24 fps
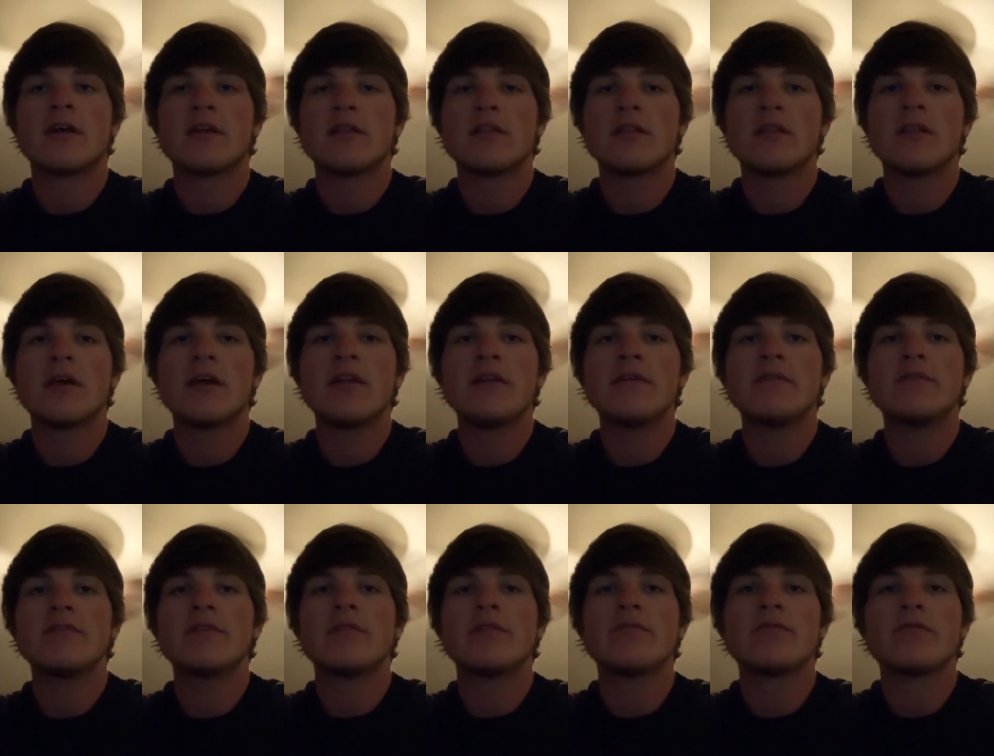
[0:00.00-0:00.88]
The lighting
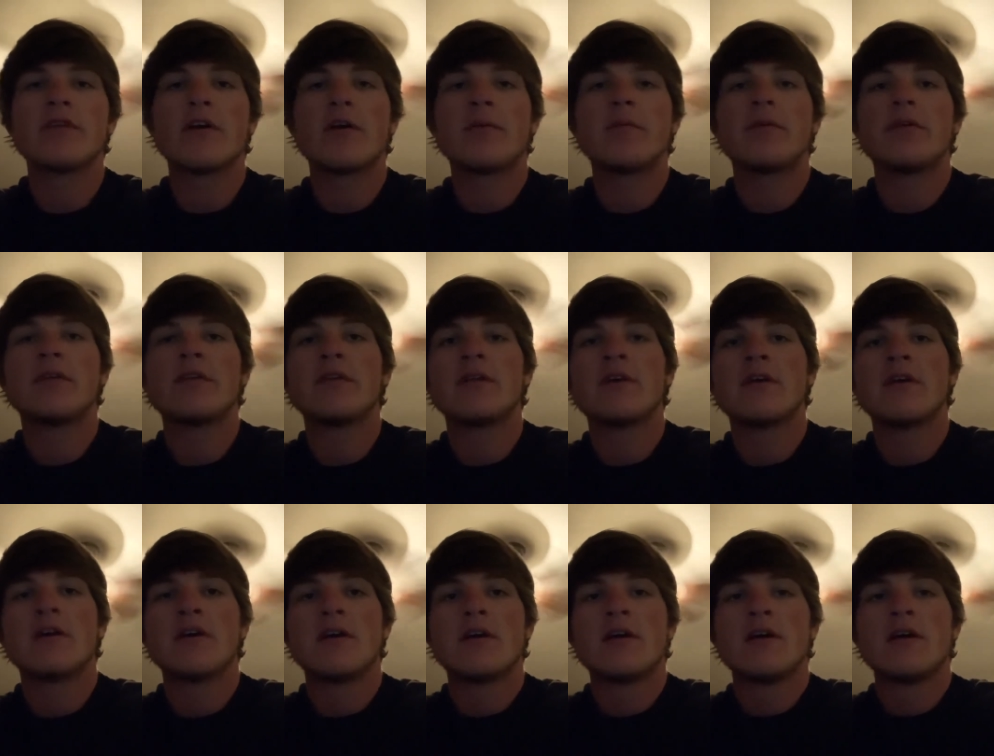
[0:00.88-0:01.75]
of the environment
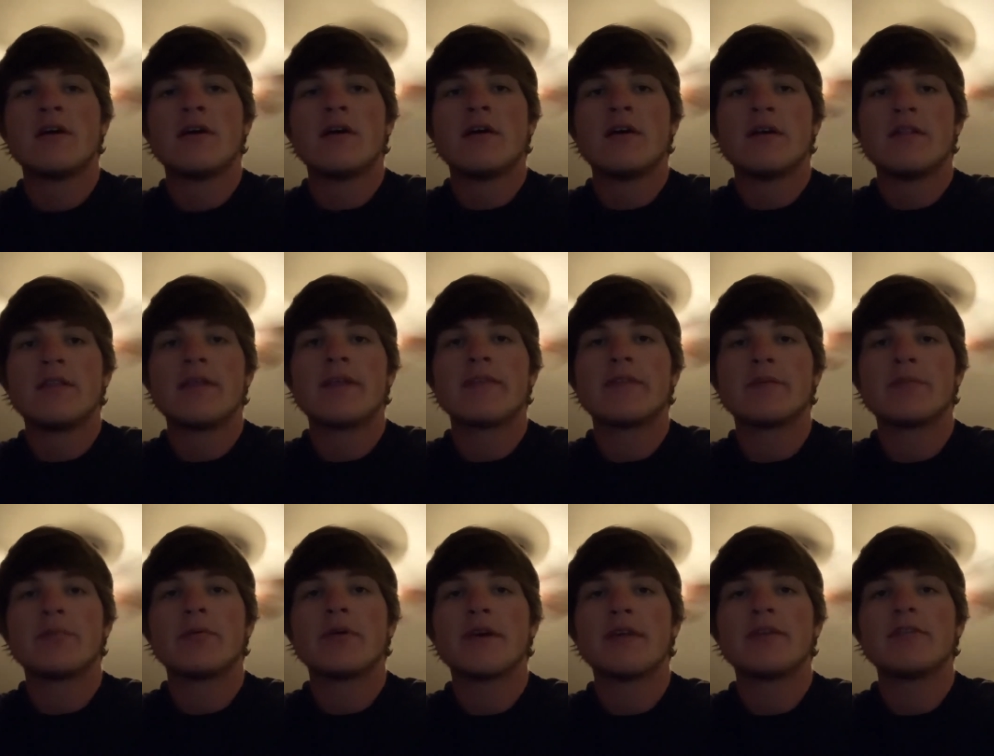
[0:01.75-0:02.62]
that the
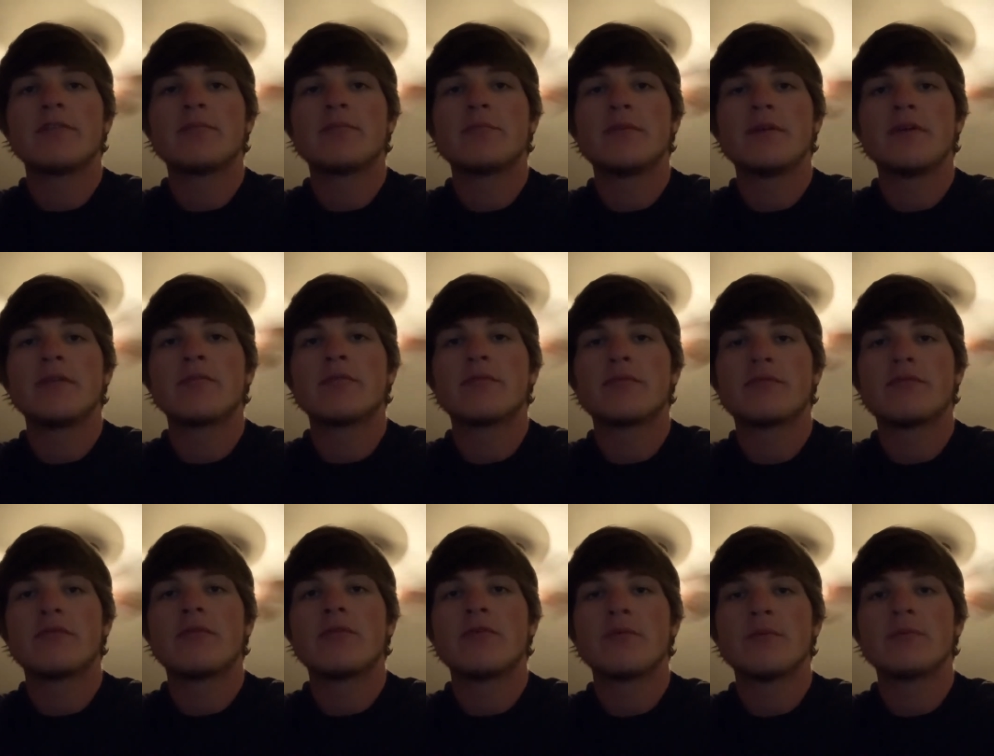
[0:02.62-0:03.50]
play is being
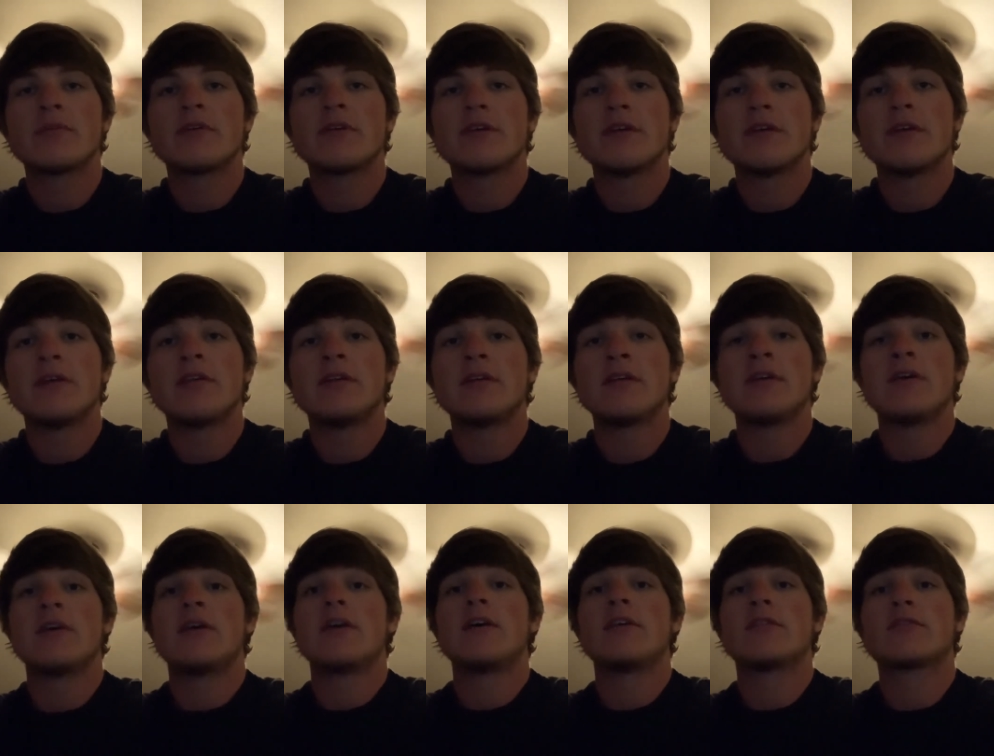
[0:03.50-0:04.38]
performed in
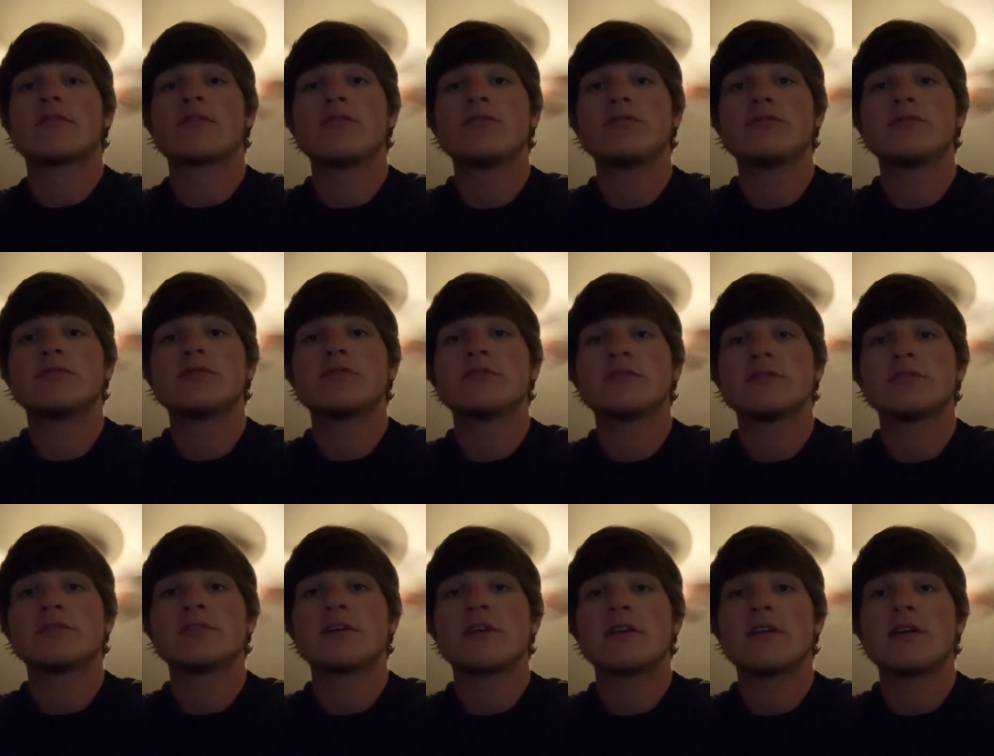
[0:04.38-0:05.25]
is crucial to the
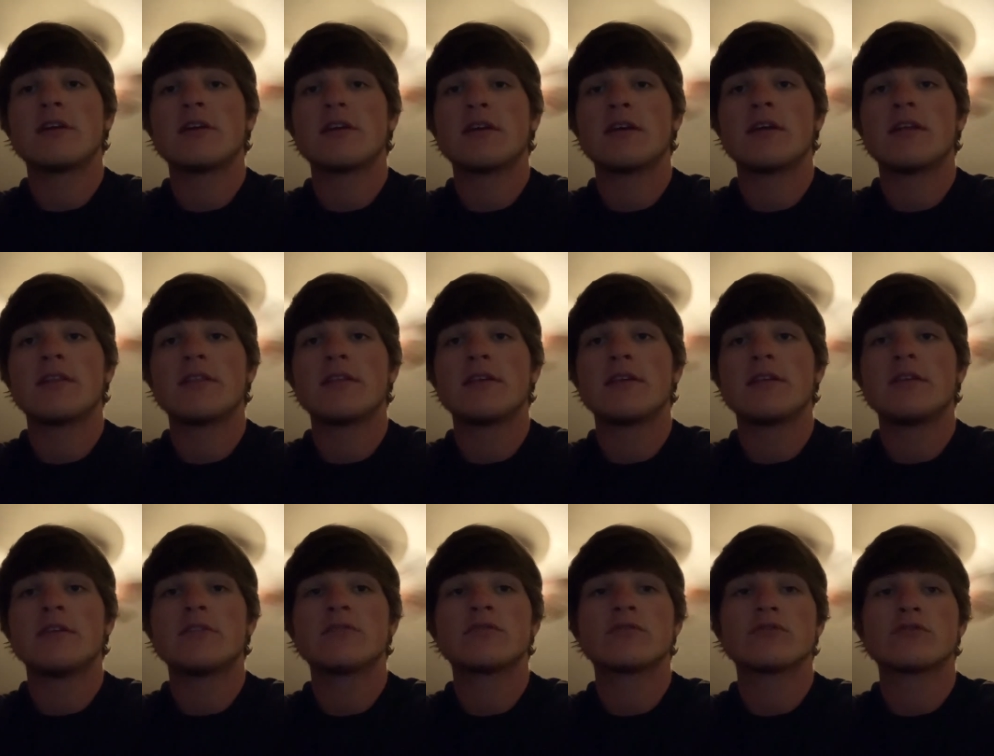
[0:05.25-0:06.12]
setting and the
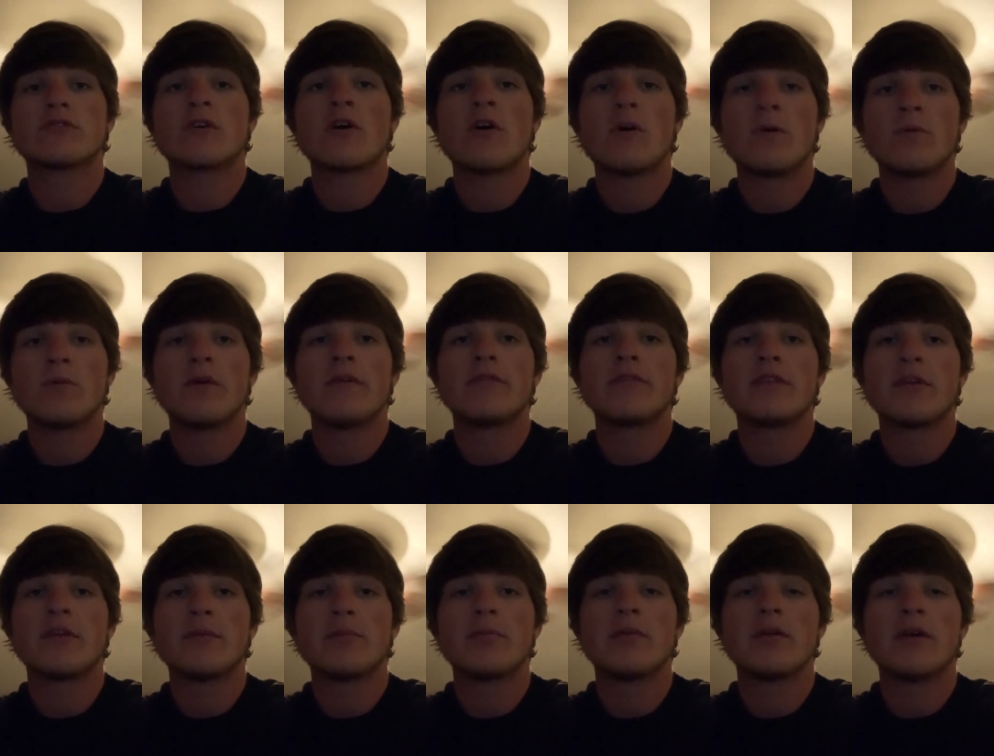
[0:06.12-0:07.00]
initial tone of
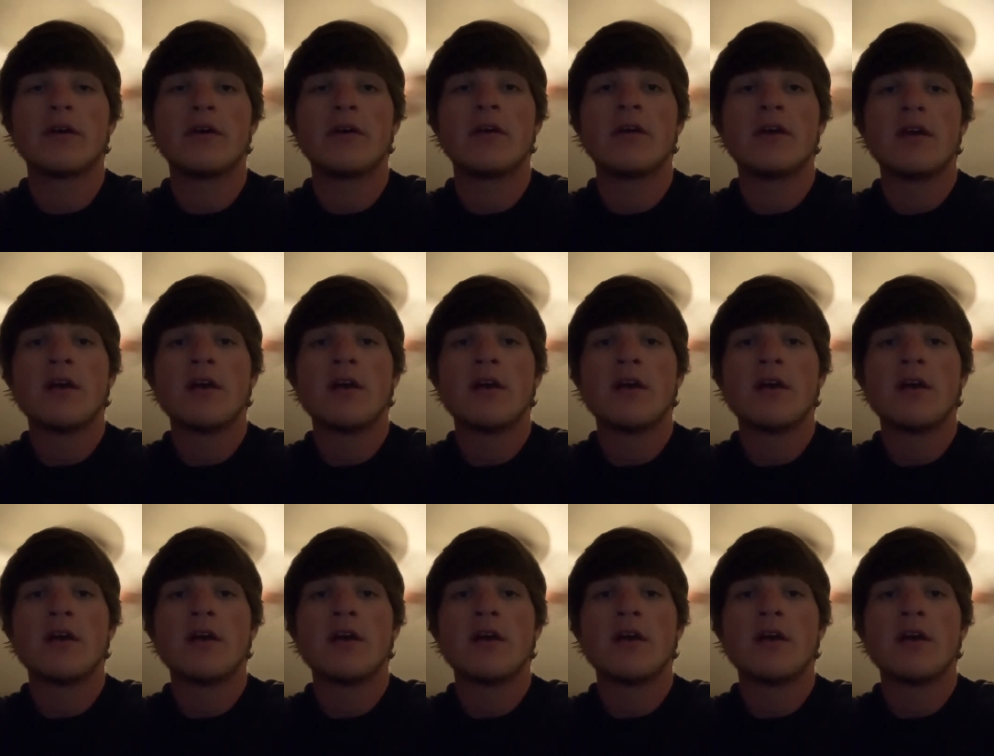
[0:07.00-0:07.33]
the play.